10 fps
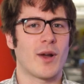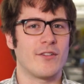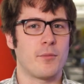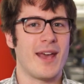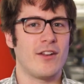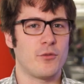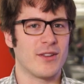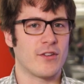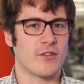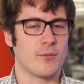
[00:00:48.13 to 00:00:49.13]
rights
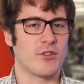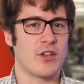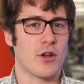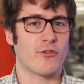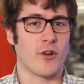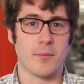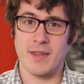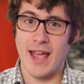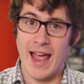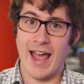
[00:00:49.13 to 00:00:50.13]
management system secure from
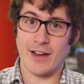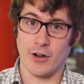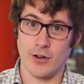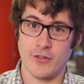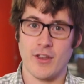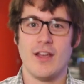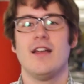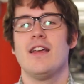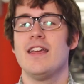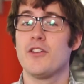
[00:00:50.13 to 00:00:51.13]
hackers.
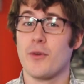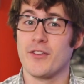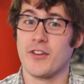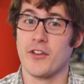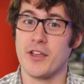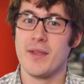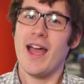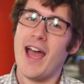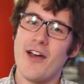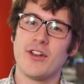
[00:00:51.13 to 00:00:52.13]
Interestingly,
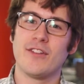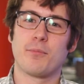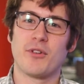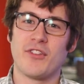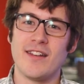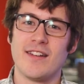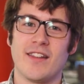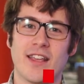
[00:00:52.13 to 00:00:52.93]
evidence presented in